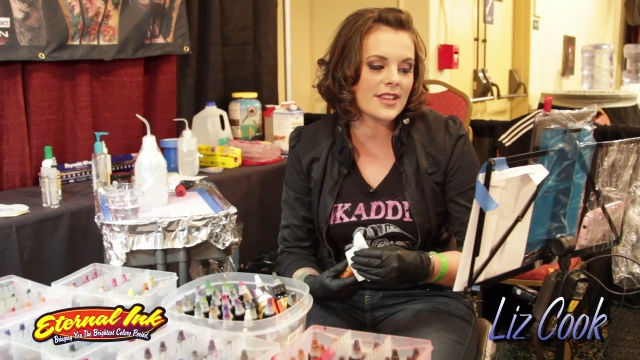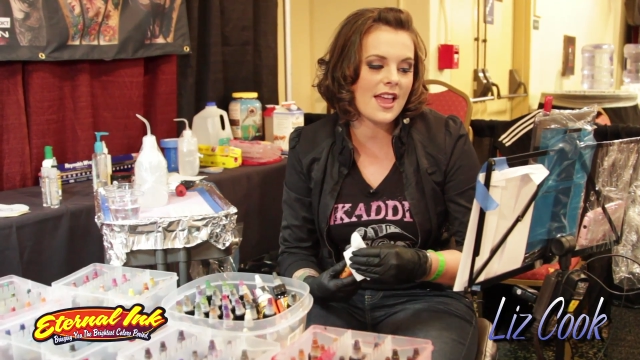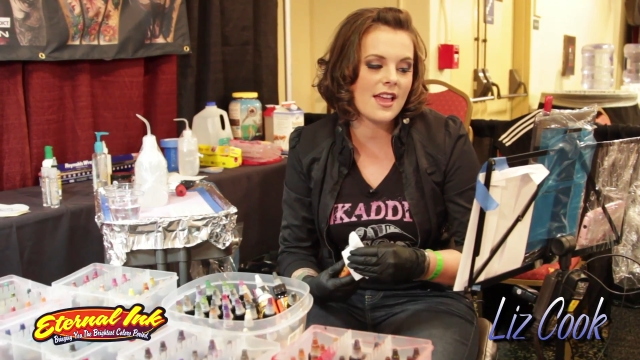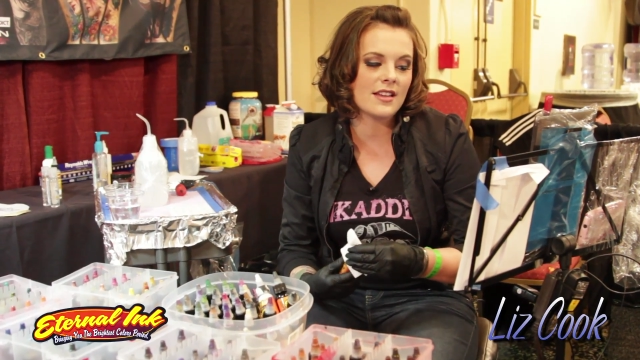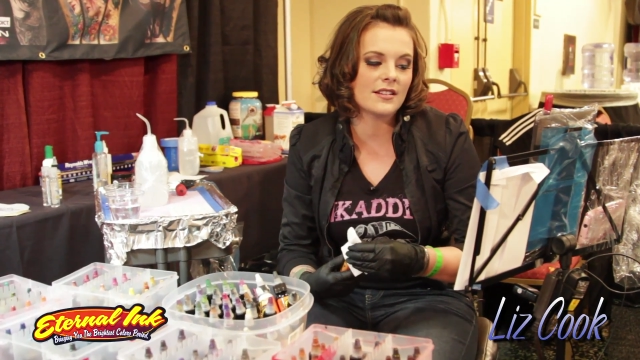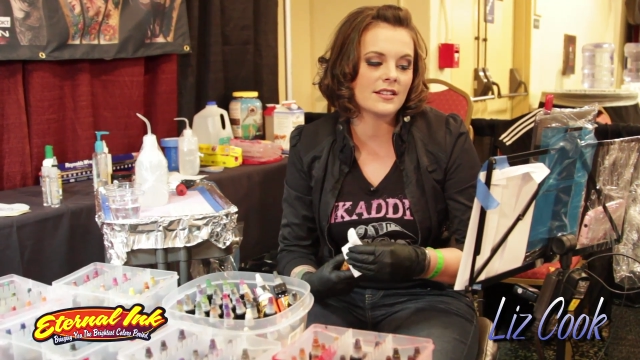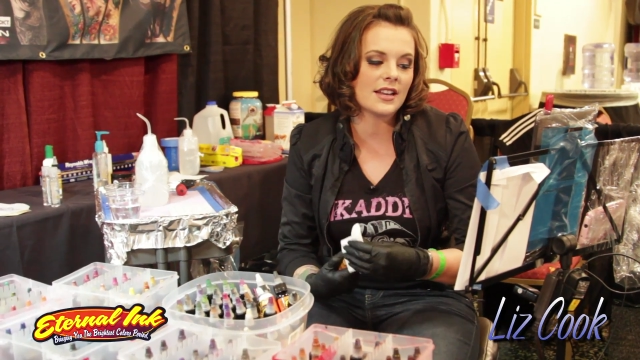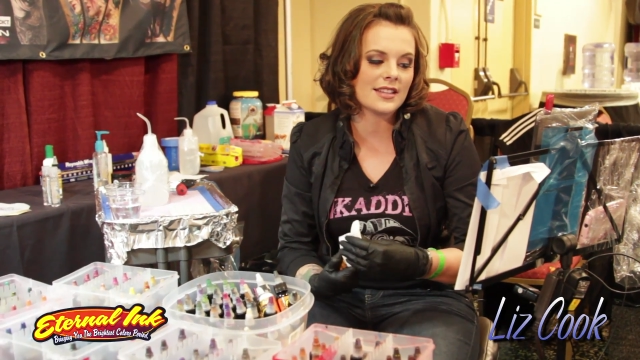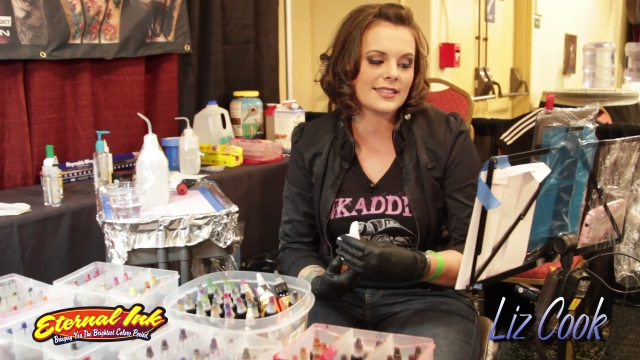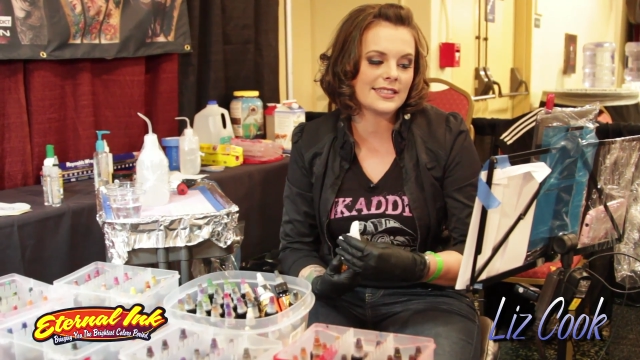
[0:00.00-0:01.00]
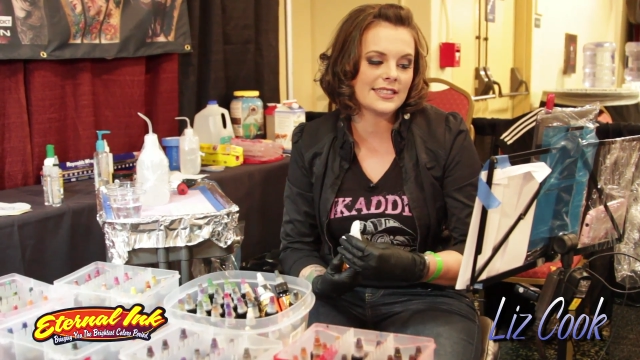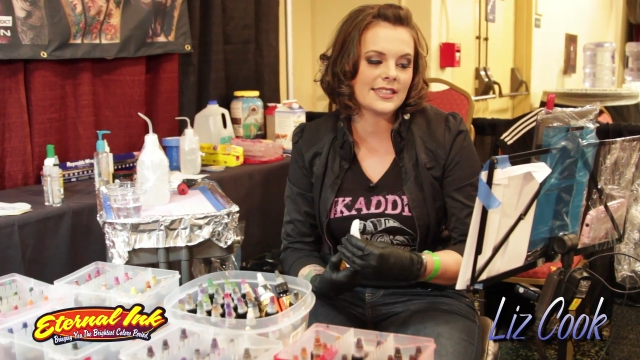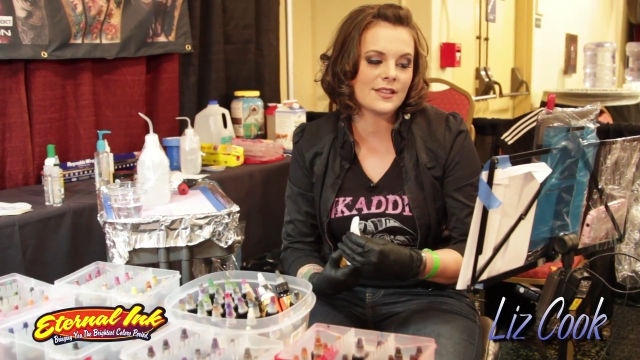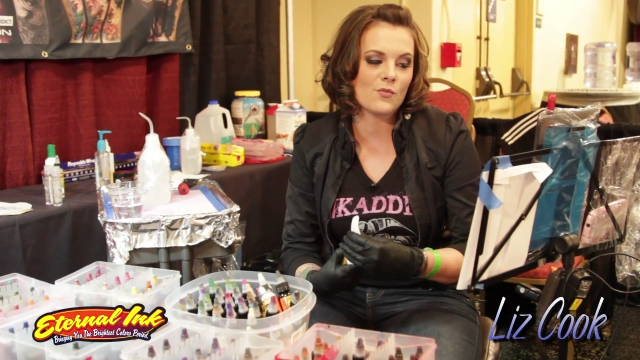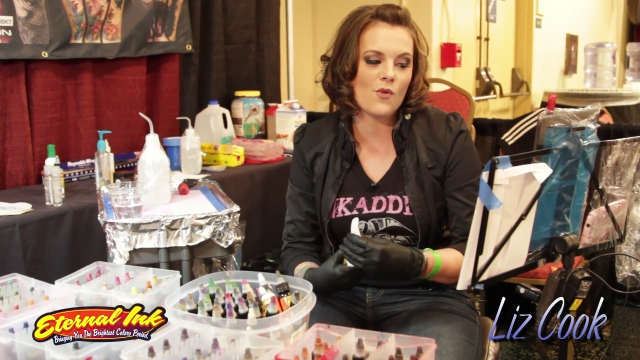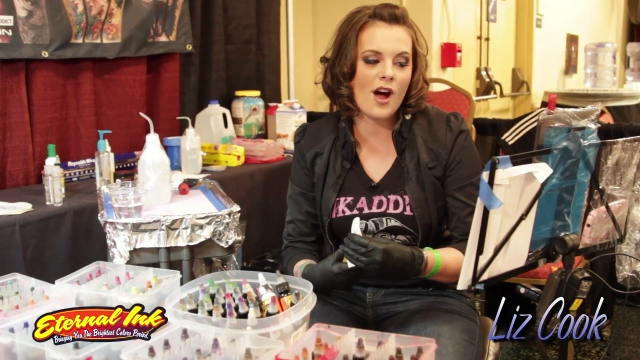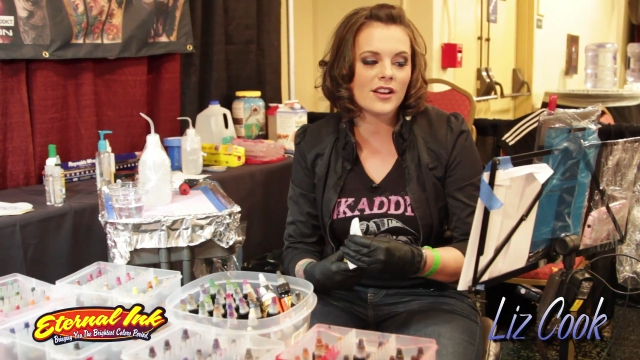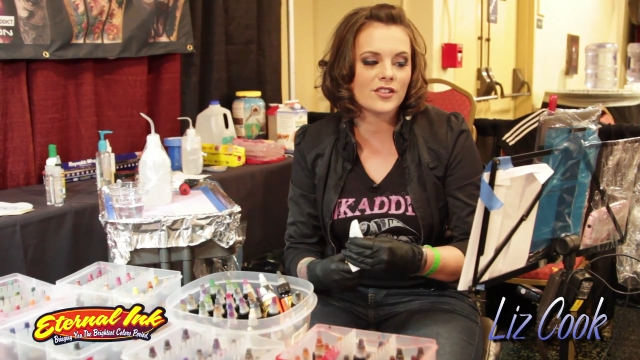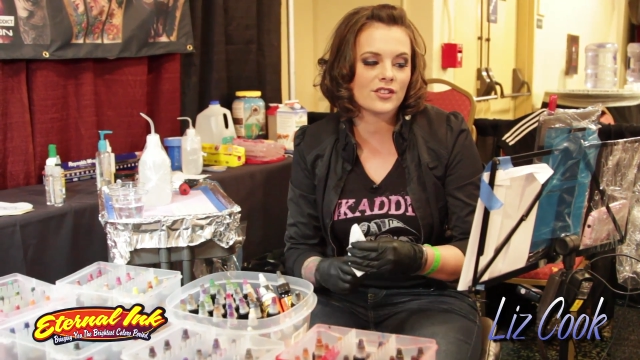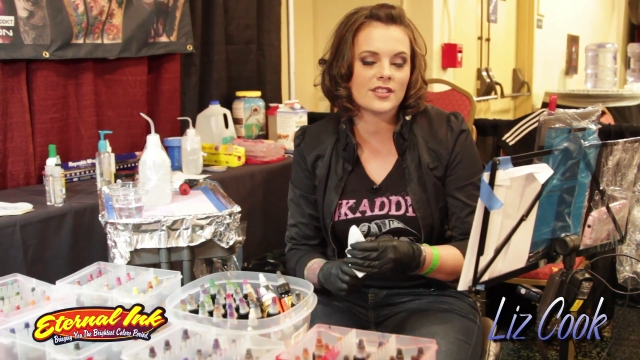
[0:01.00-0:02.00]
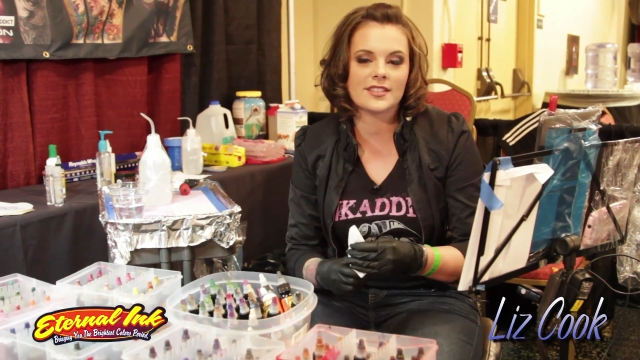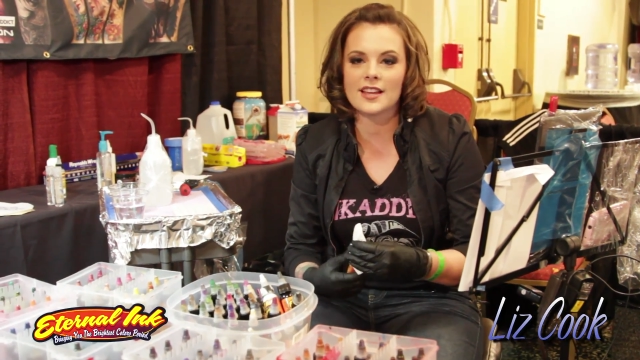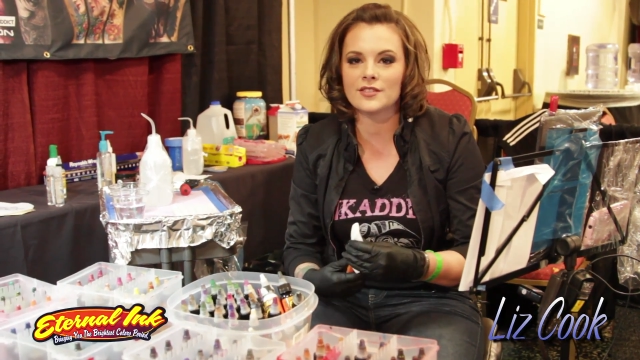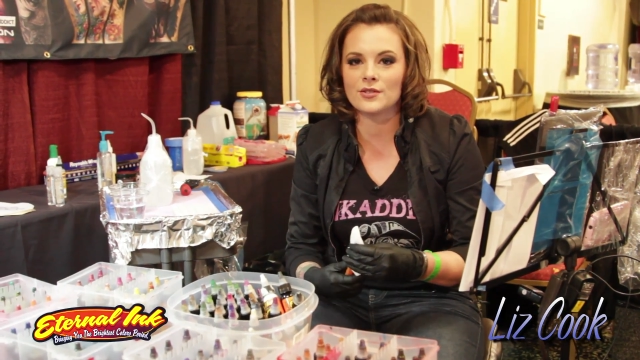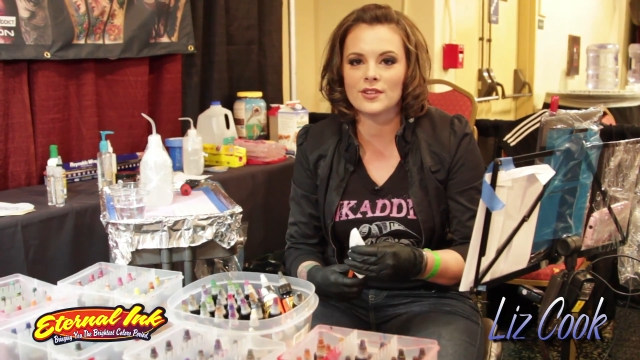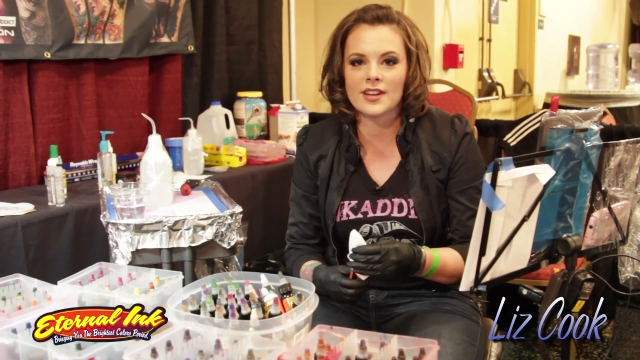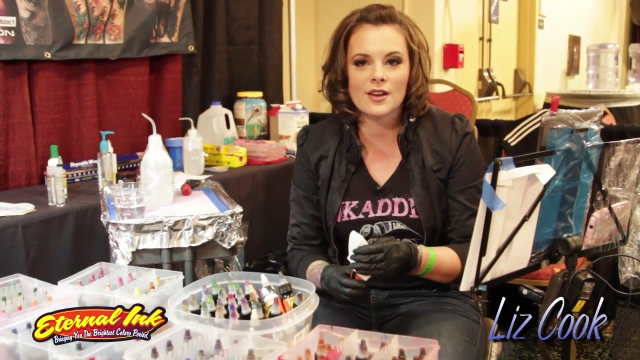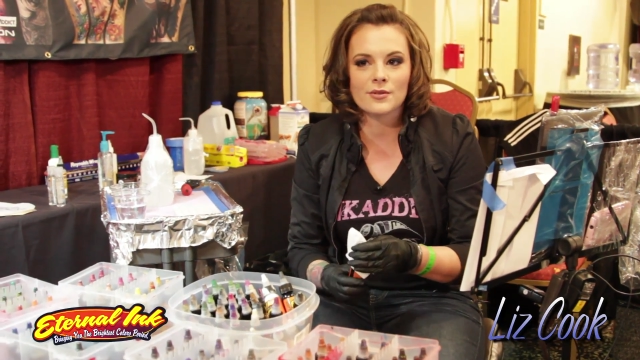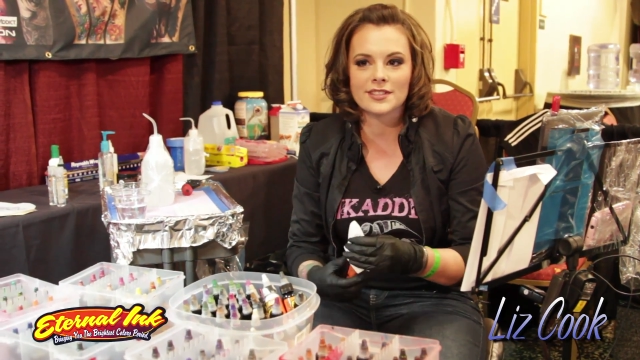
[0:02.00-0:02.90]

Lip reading: and watch tattoo today with